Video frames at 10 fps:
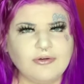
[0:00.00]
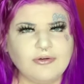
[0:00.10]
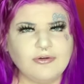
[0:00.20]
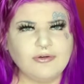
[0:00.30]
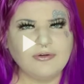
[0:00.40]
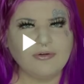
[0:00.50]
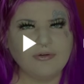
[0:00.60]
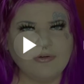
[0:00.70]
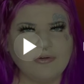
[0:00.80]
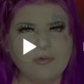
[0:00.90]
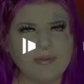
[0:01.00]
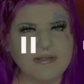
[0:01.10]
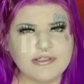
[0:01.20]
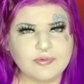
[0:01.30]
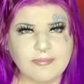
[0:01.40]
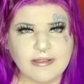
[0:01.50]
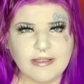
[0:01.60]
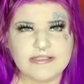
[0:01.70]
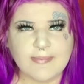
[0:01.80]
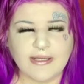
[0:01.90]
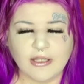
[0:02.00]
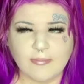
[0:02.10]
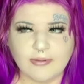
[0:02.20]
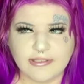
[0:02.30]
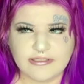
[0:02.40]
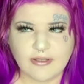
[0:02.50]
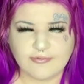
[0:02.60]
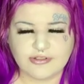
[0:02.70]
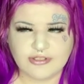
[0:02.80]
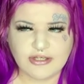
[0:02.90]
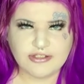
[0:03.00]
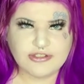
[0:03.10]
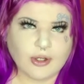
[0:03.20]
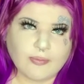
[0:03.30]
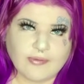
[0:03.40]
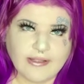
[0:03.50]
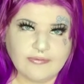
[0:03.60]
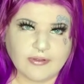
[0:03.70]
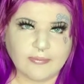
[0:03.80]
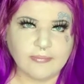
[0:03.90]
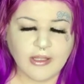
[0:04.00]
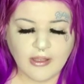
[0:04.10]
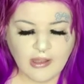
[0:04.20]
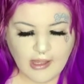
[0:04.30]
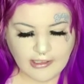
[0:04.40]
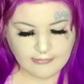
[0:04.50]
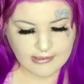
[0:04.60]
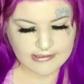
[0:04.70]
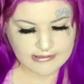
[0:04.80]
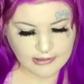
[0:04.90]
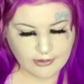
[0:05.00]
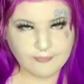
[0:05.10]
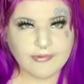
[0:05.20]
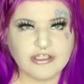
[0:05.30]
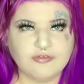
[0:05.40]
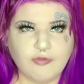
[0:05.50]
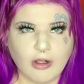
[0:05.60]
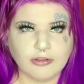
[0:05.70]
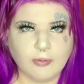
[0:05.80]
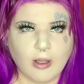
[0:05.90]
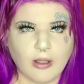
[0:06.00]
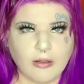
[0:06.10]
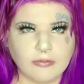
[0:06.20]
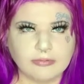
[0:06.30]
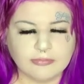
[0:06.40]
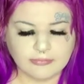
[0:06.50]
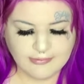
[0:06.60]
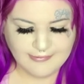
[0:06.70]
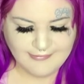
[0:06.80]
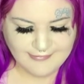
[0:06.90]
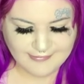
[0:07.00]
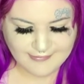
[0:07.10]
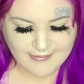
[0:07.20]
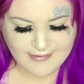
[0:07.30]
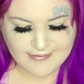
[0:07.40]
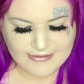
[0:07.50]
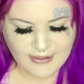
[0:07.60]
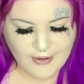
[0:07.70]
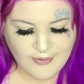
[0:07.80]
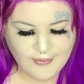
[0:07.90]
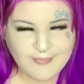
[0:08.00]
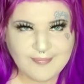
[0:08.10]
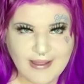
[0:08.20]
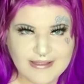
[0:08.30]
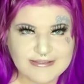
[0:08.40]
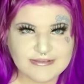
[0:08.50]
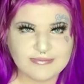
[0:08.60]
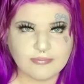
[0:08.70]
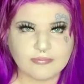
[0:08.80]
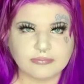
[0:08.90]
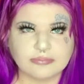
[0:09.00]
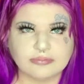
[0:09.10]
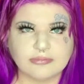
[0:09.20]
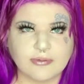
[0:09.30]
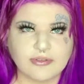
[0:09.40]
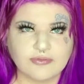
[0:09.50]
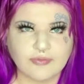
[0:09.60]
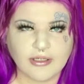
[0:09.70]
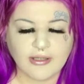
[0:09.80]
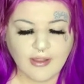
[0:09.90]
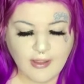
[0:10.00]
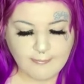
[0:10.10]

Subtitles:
I don't know what it is with me and spitting on police officers. I just don't like them. Anyway, so, it's fuck 12. So, that wasn't funny.